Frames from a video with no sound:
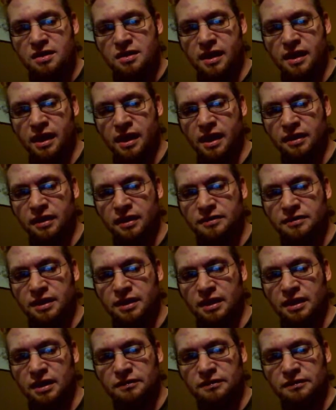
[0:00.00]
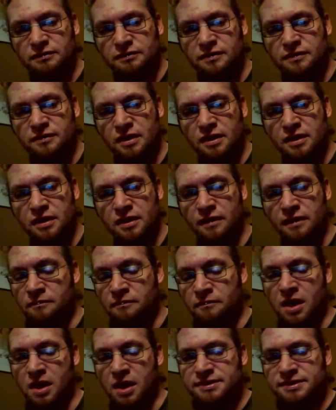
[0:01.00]
and a
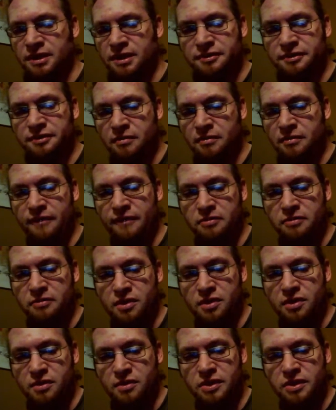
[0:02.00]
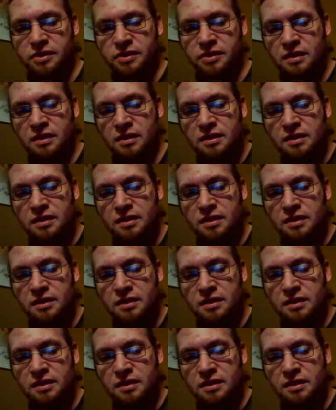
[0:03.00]
Monster Hunter I'm not familiar with,